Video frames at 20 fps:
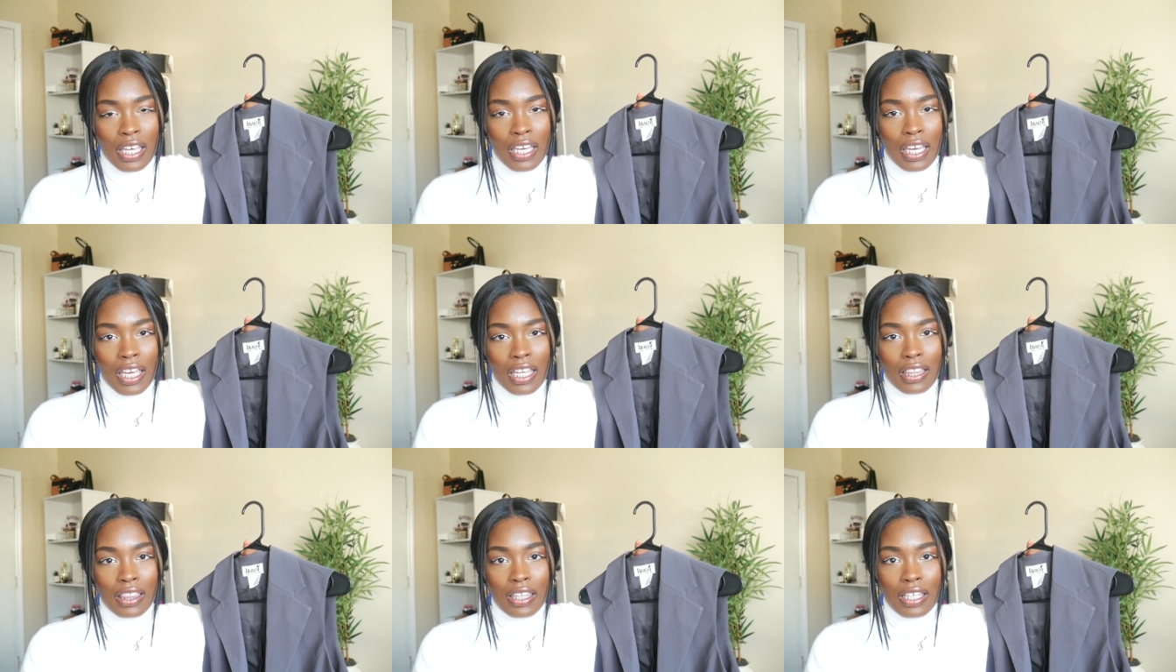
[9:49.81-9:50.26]

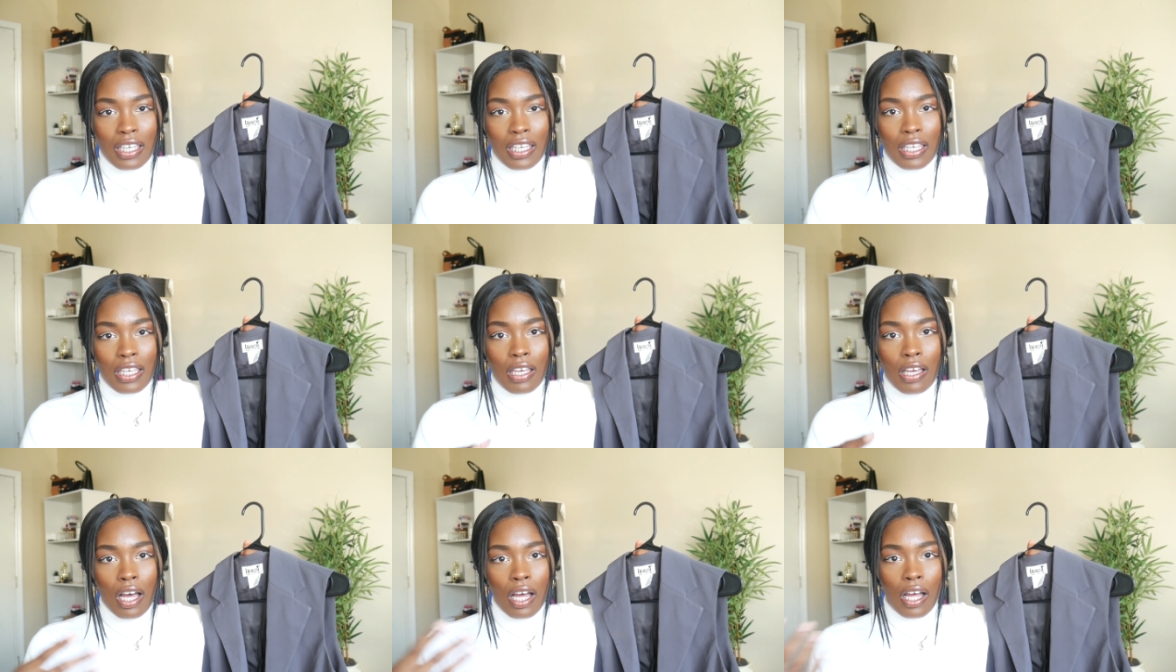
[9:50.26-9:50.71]
in
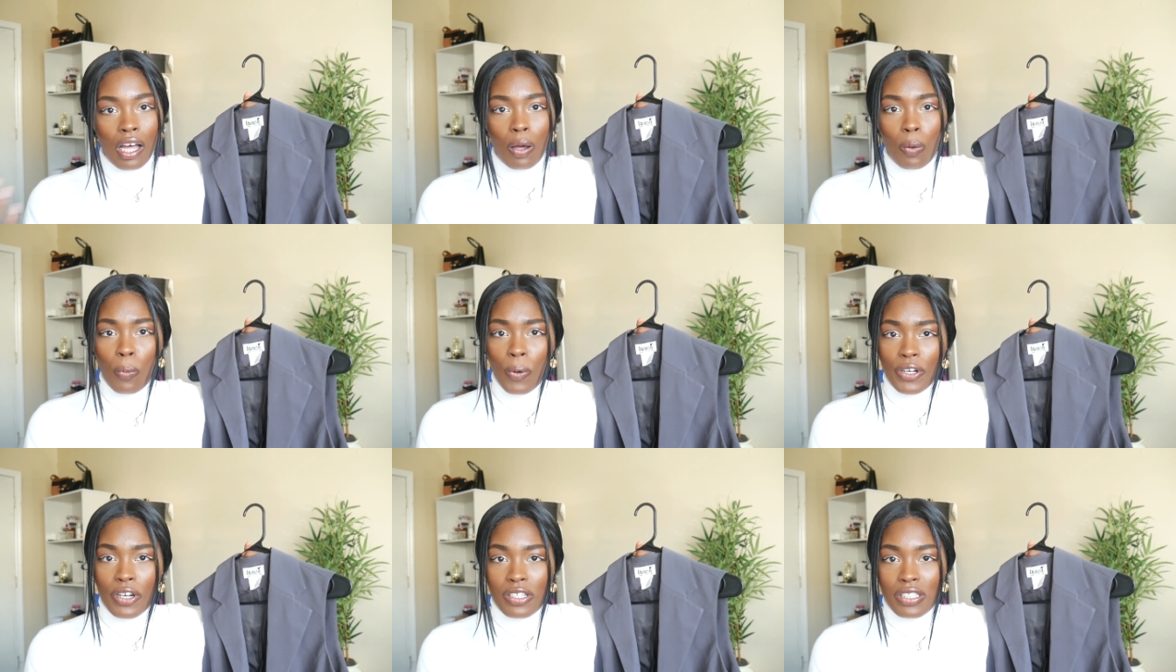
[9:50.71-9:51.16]
the
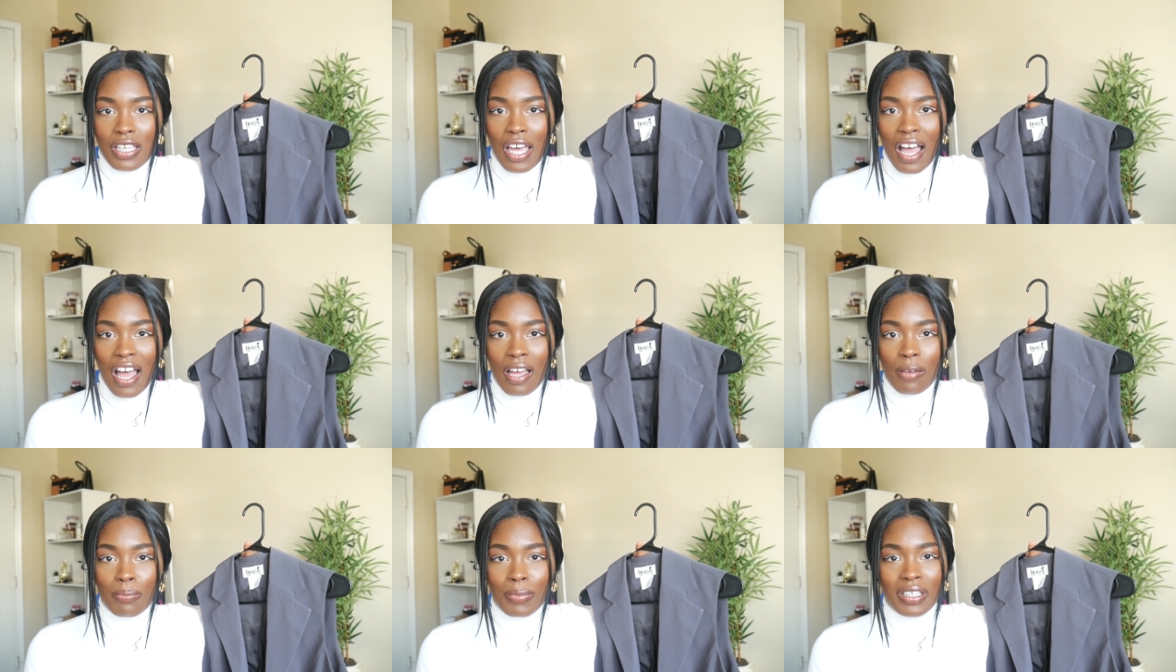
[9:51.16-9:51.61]
uh, winter
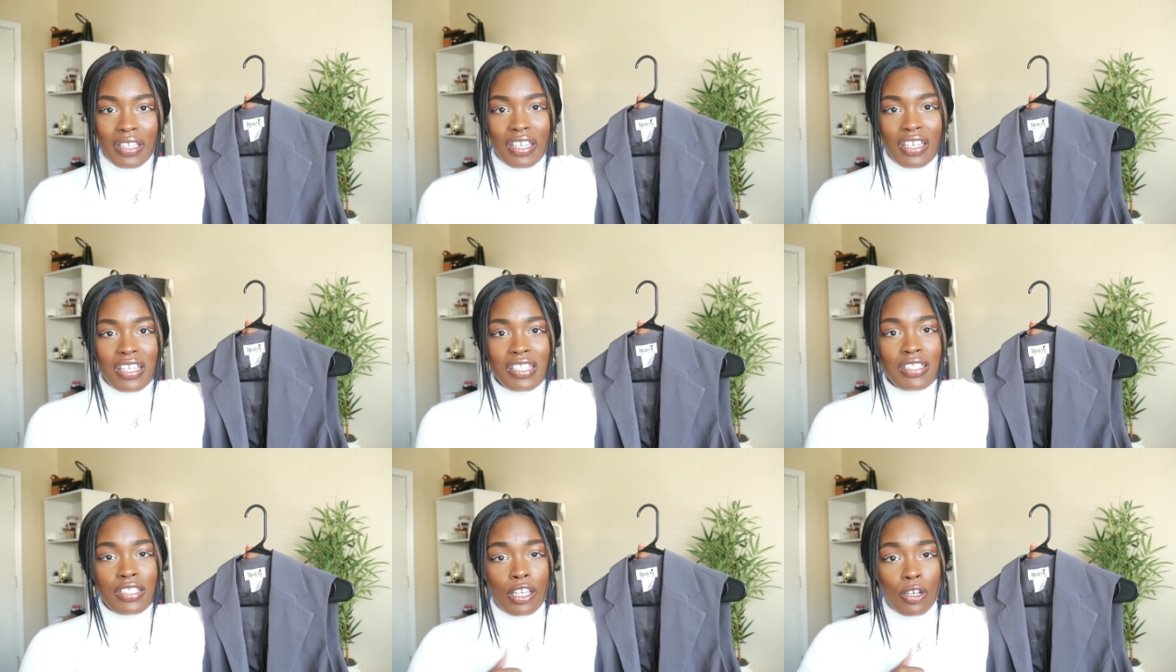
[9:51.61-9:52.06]
time
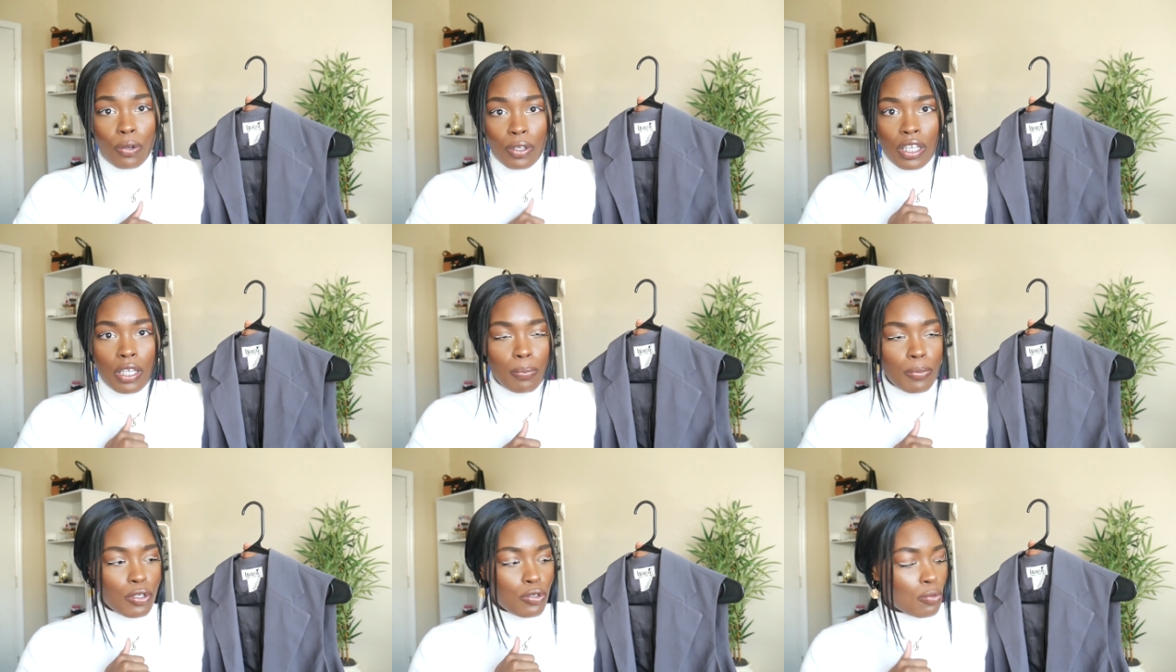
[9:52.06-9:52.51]
because they'll
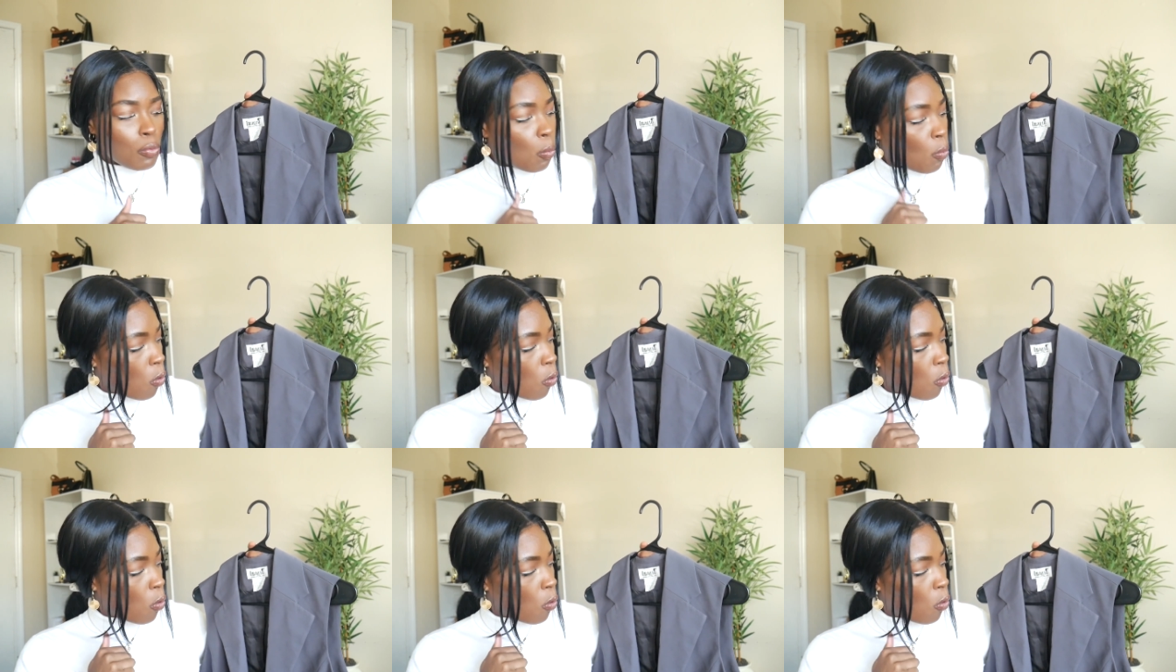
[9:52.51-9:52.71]
keep you